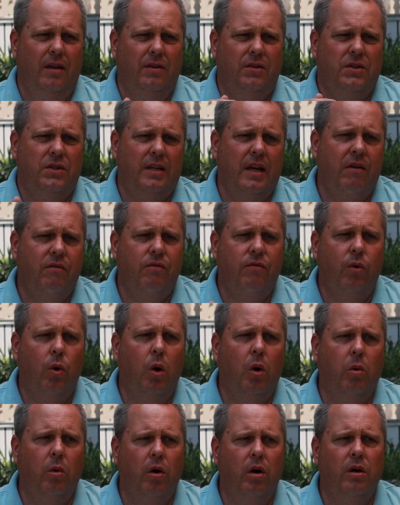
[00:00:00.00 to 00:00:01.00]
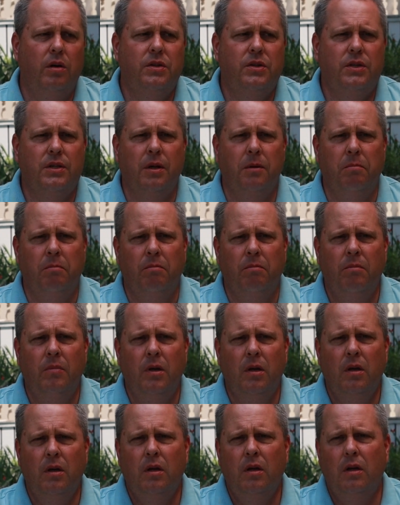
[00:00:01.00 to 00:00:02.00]
set forward
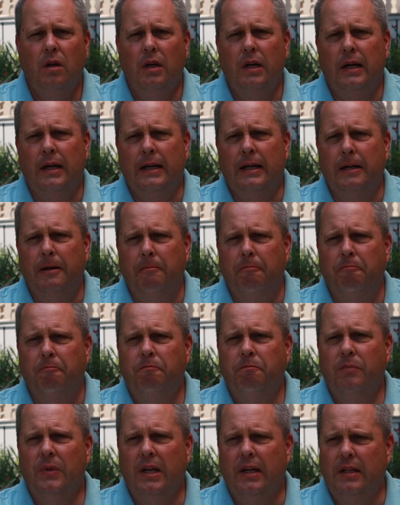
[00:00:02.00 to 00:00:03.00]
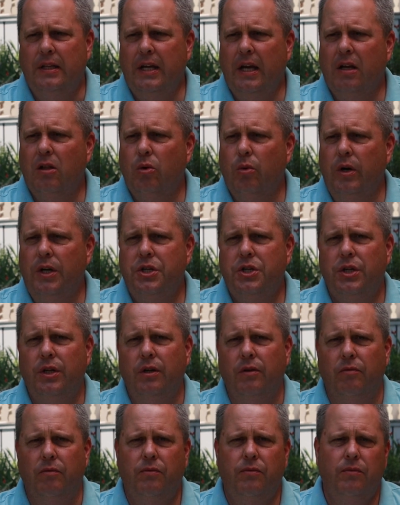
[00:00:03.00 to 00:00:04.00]
a declaration